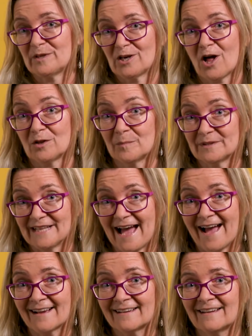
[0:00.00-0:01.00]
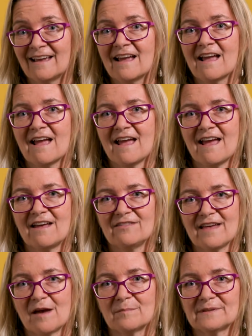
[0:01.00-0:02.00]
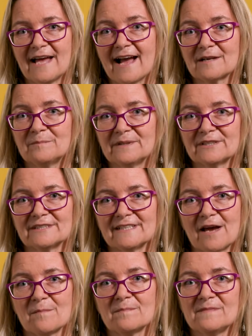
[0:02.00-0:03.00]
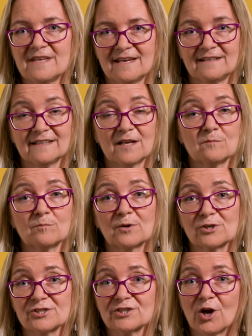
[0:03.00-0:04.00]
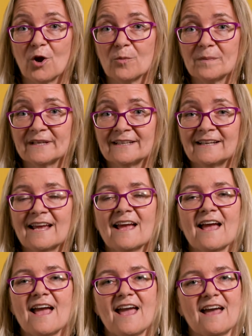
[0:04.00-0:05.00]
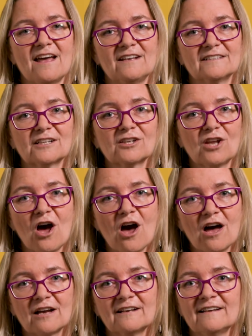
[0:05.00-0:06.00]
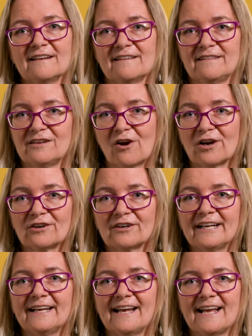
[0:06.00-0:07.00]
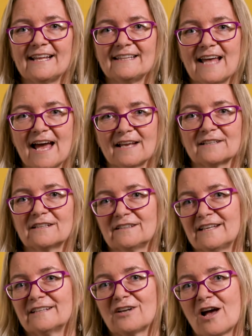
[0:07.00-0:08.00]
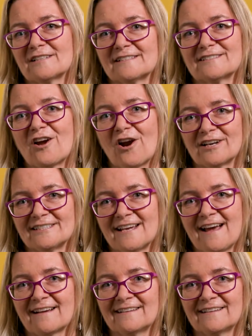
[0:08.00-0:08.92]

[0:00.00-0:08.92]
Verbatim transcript: we call a plaque, and that plaque buildup then can burst open and clog the artery, and that then causes a heart attack.